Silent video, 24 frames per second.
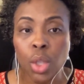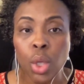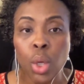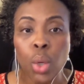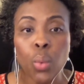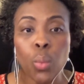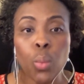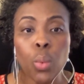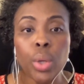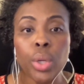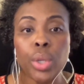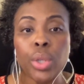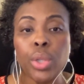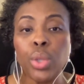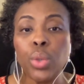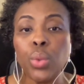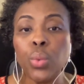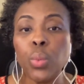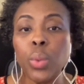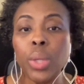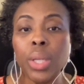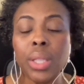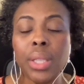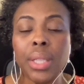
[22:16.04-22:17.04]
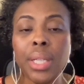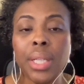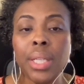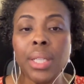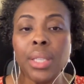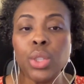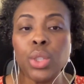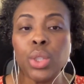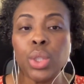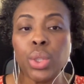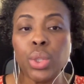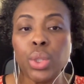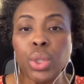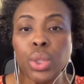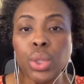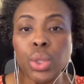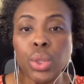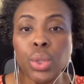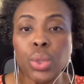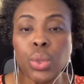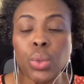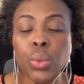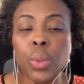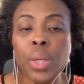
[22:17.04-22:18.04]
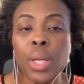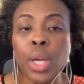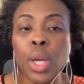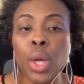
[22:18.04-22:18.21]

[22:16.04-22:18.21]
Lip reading: What are you willing to do?